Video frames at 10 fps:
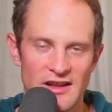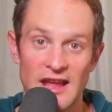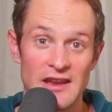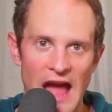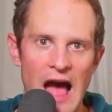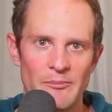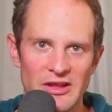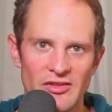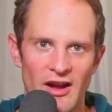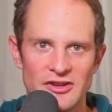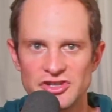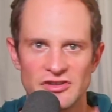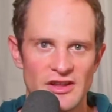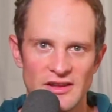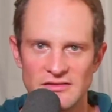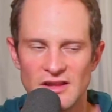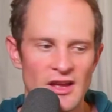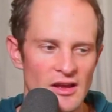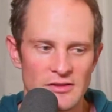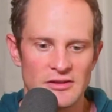cannot be larger than,
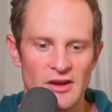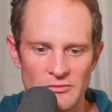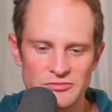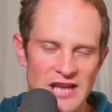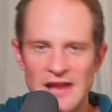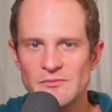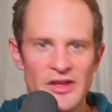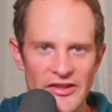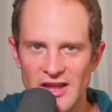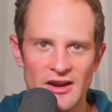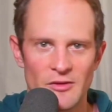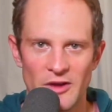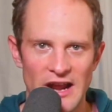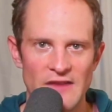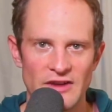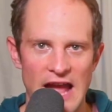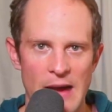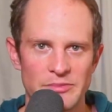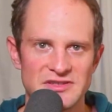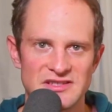10 million or whatever it
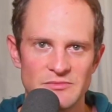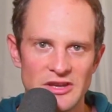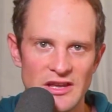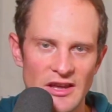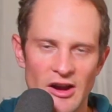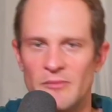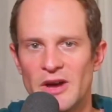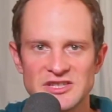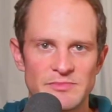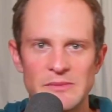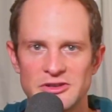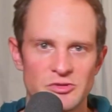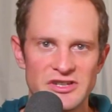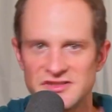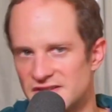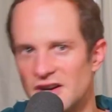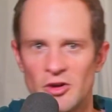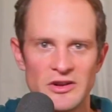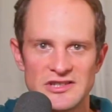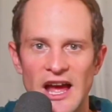happens to be, or it must be between
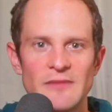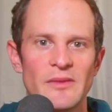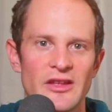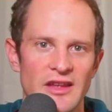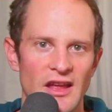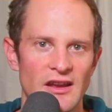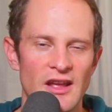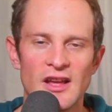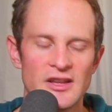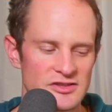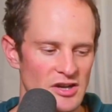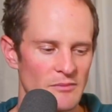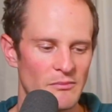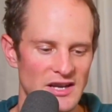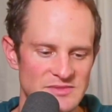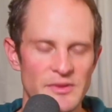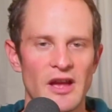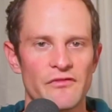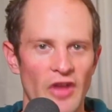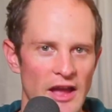0 and 10 million. So it must be
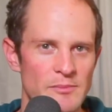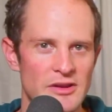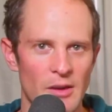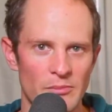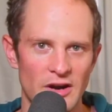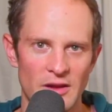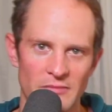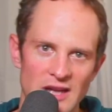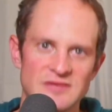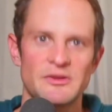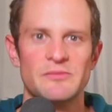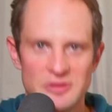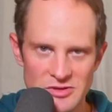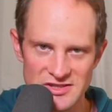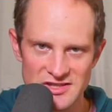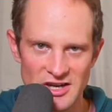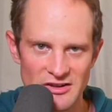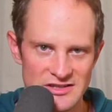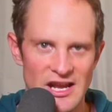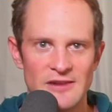of type number. It must be between
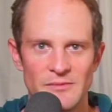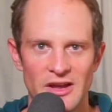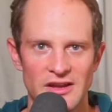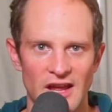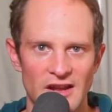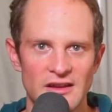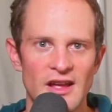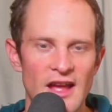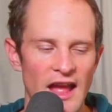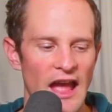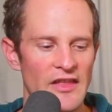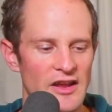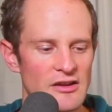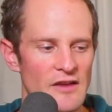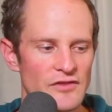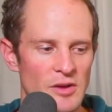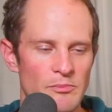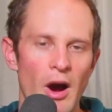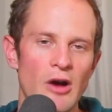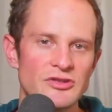0 and 10 million. And then you have your
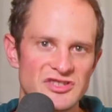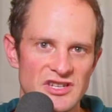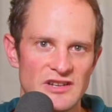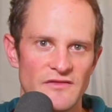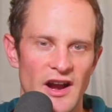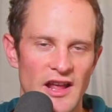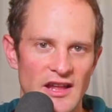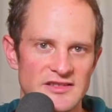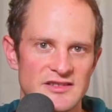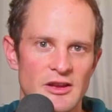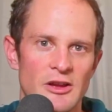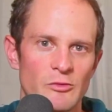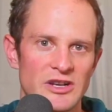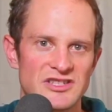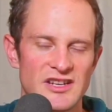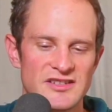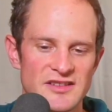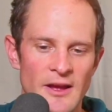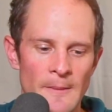post invariance, which is